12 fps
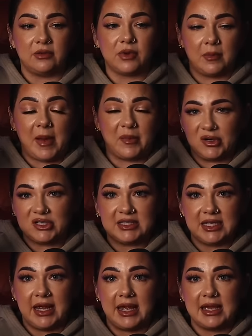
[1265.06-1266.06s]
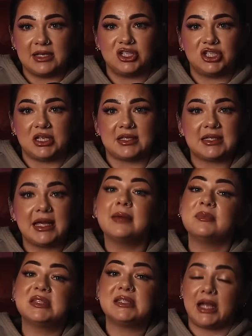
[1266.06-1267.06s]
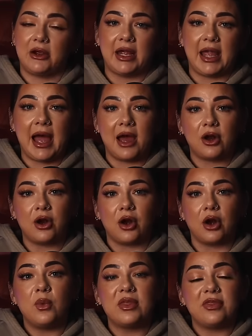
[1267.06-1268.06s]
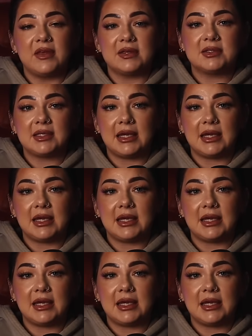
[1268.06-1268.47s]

remembers seeing is just him staring at her with this